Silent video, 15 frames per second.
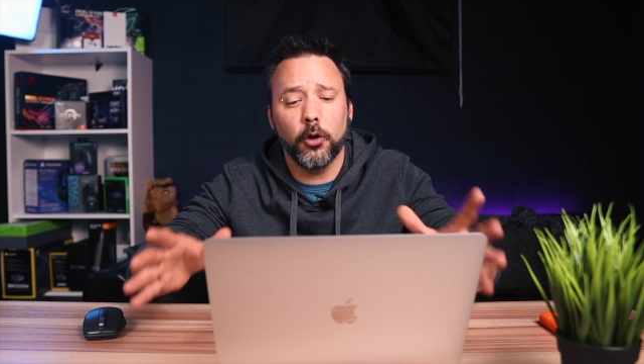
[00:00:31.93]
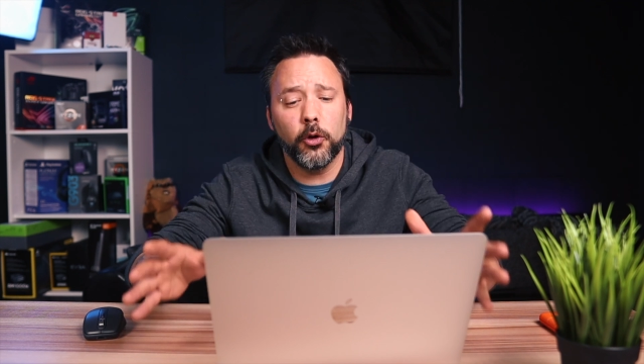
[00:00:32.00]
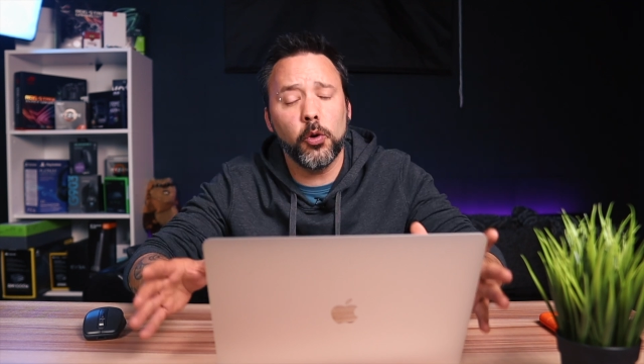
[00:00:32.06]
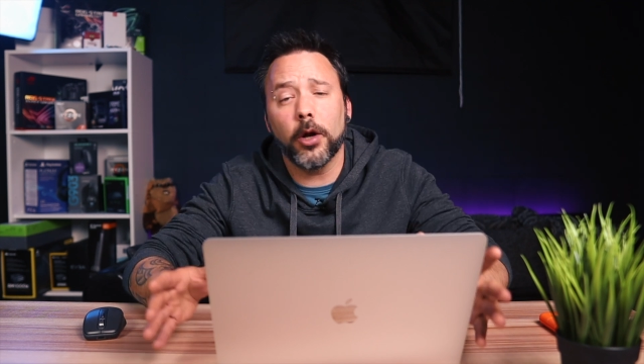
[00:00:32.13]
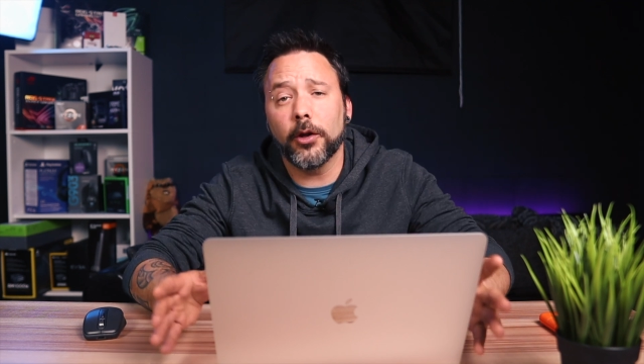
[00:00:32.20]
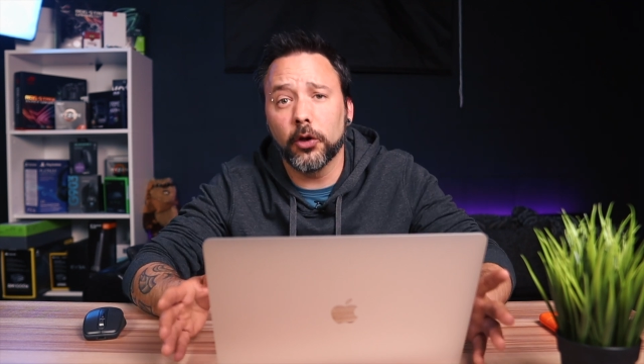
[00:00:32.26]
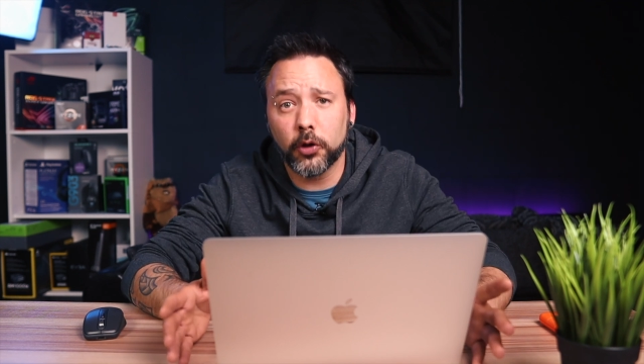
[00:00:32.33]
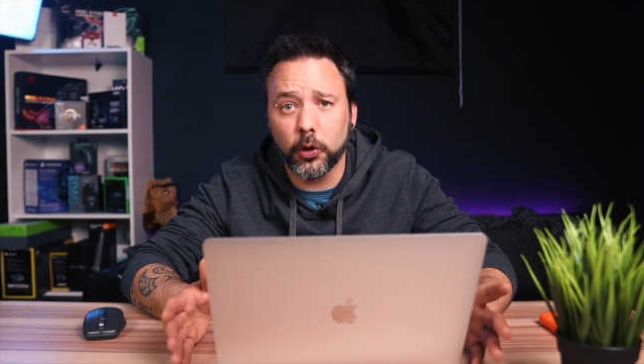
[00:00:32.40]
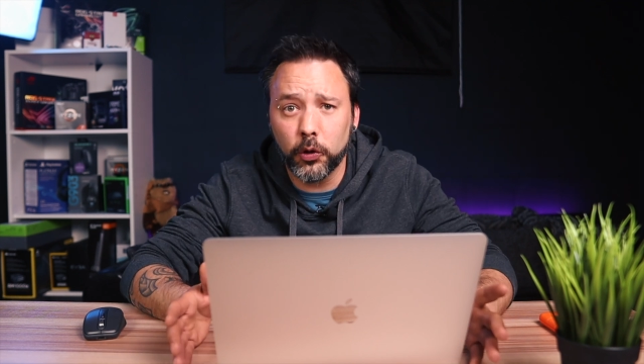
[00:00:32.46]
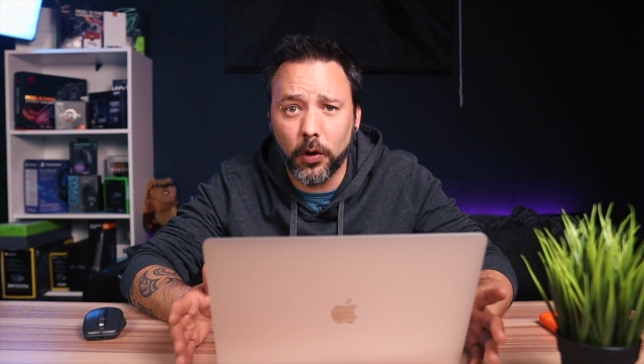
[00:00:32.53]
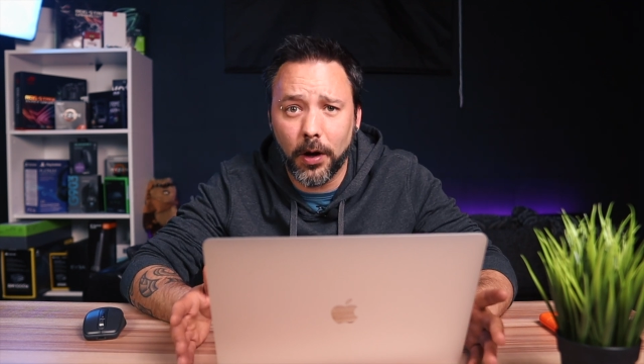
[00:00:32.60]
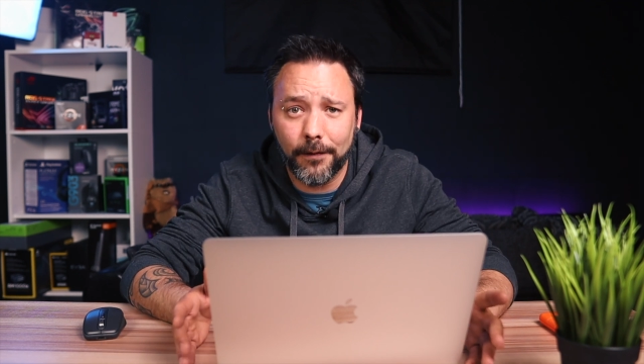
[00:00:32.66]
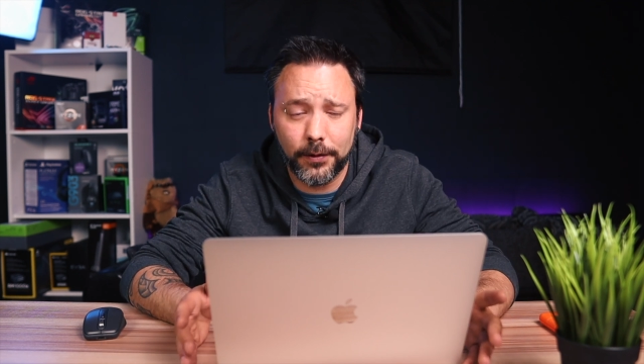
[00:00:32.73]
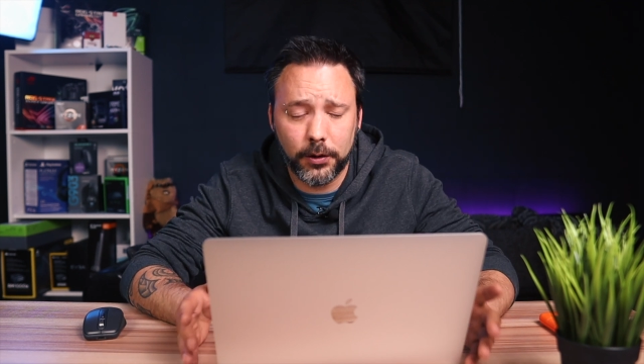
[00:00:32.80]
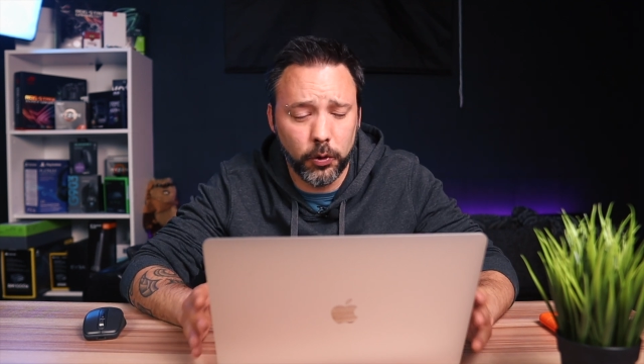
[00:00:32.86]
so you are not going to
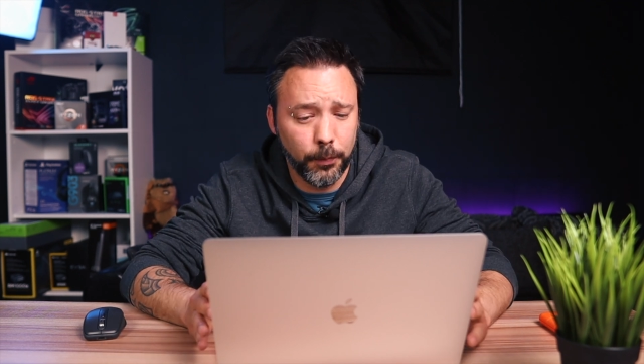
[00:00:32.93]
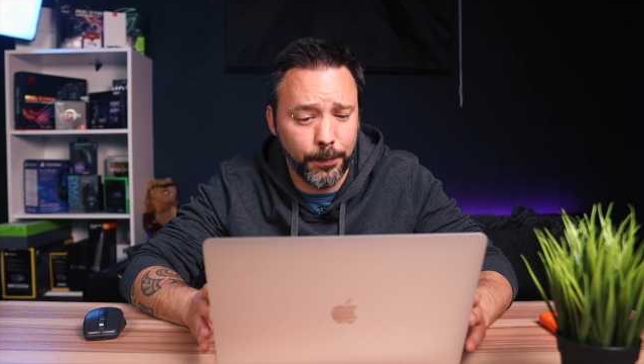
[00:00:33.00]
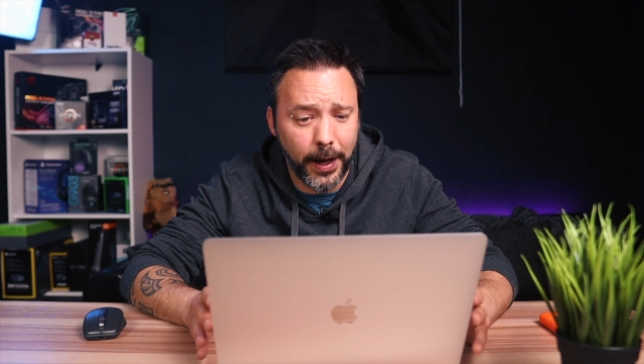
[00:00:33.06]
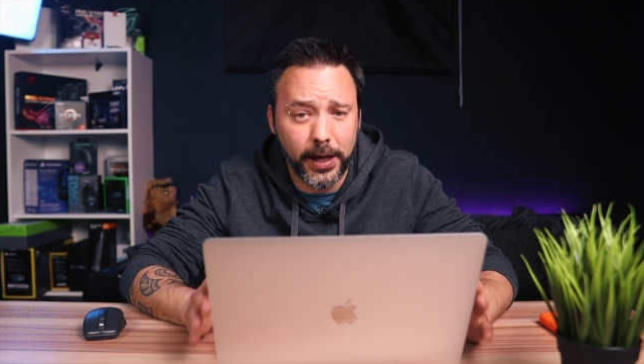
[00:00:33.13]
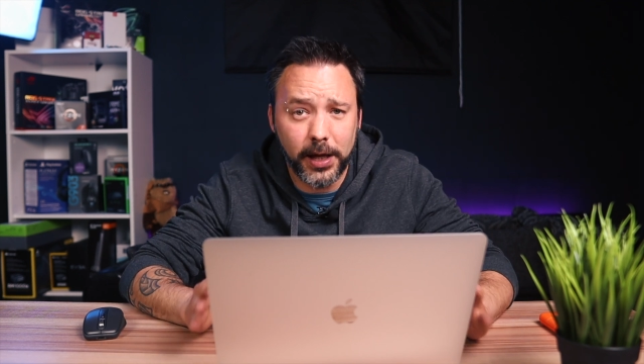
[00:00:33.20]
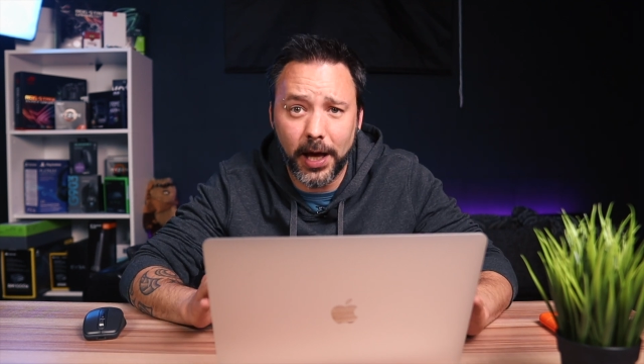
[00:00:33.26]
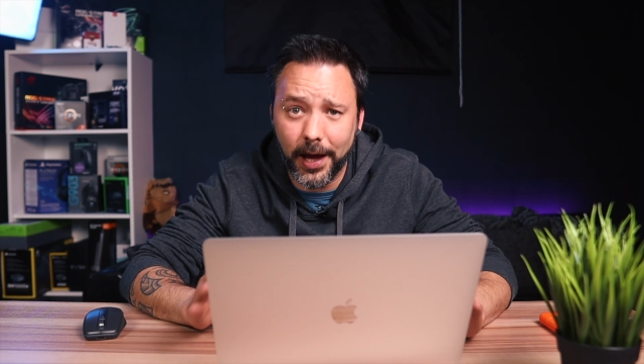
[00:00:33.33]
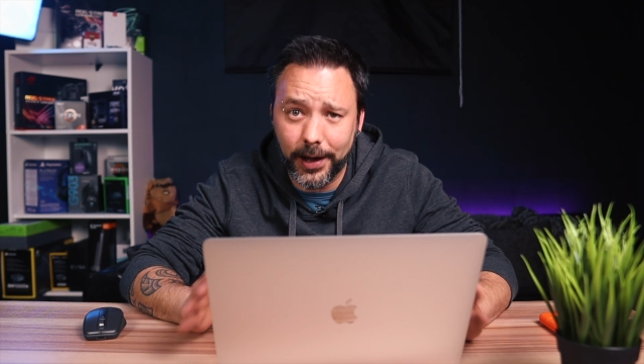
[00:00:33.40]
have to pay